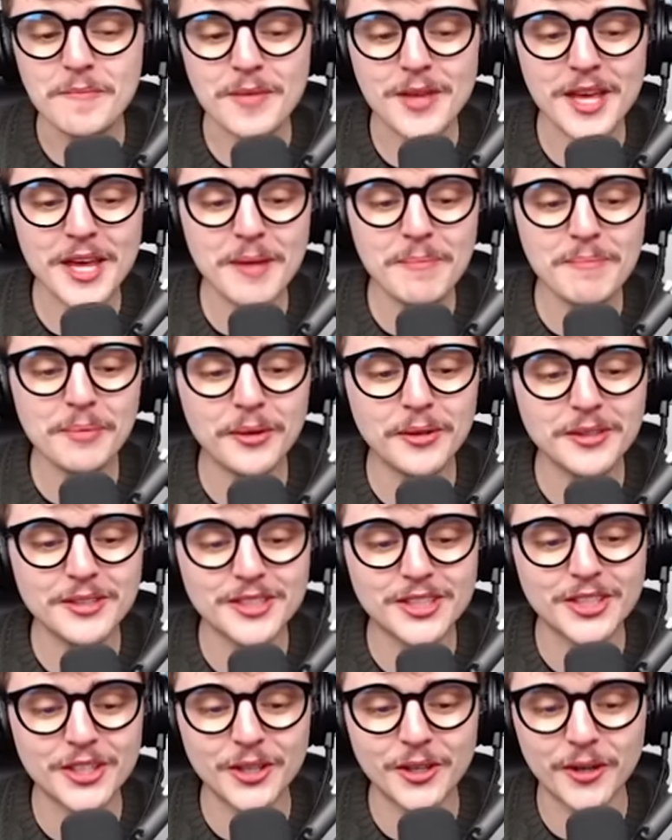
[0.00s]
People
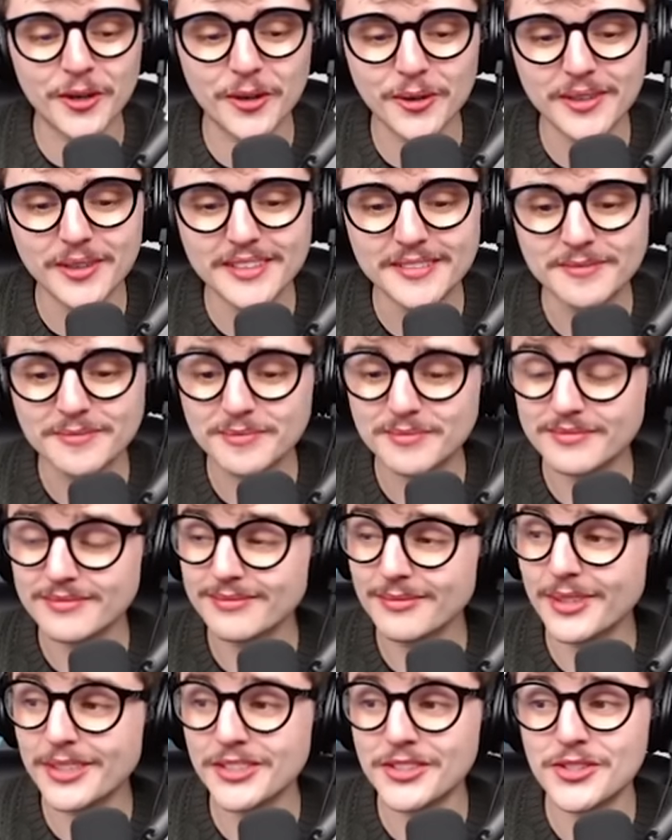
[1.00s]
too,
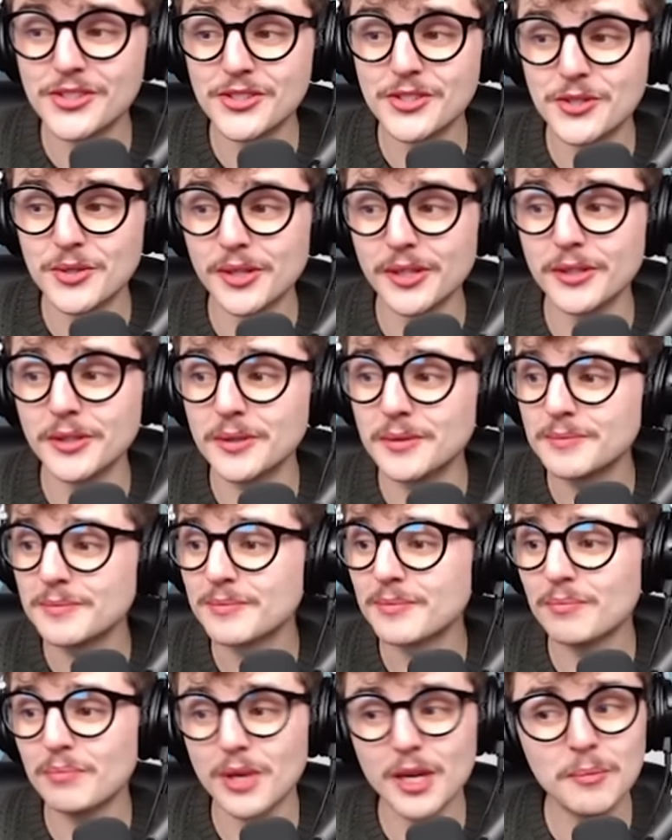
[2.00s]
which is true.
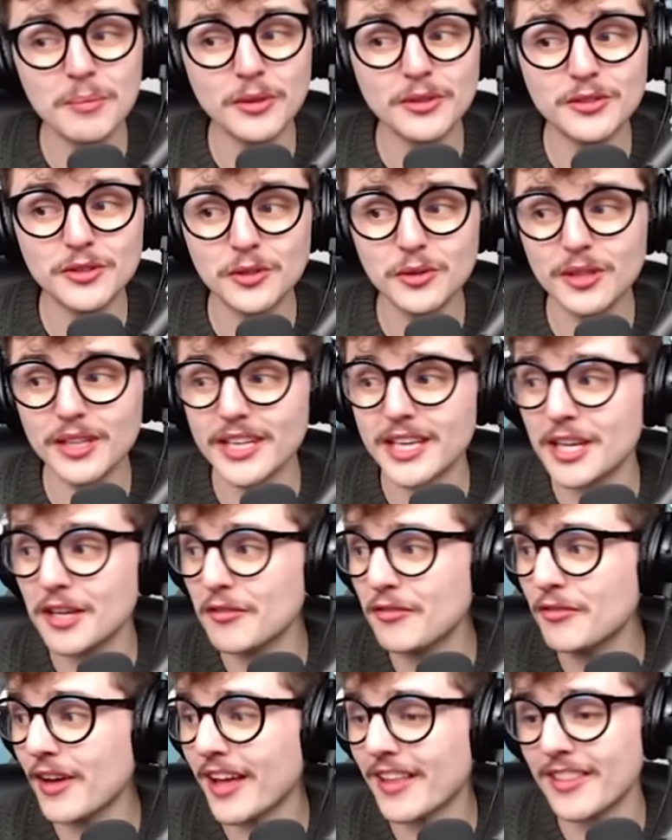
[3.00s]
People do
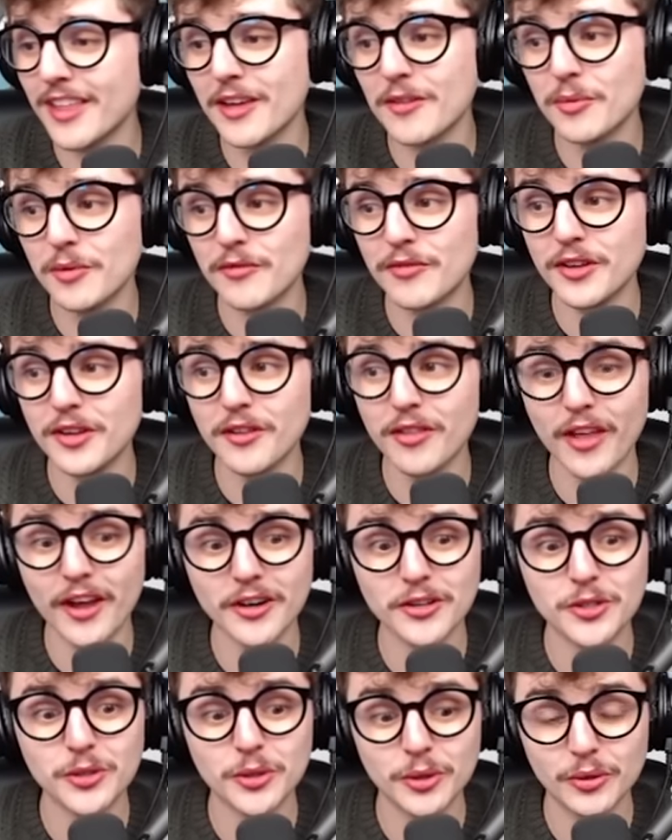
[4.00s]
leave, and they reveal their
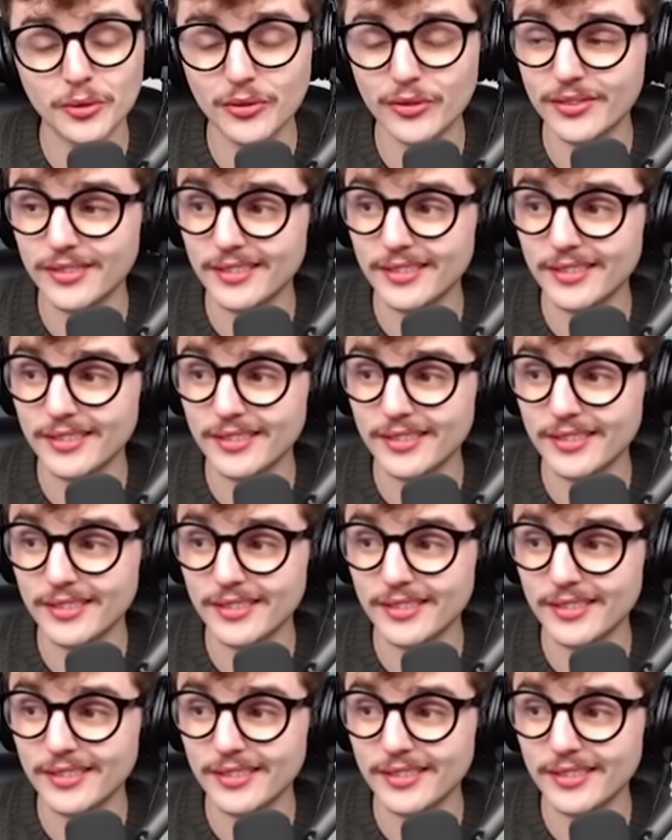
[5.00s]
truths.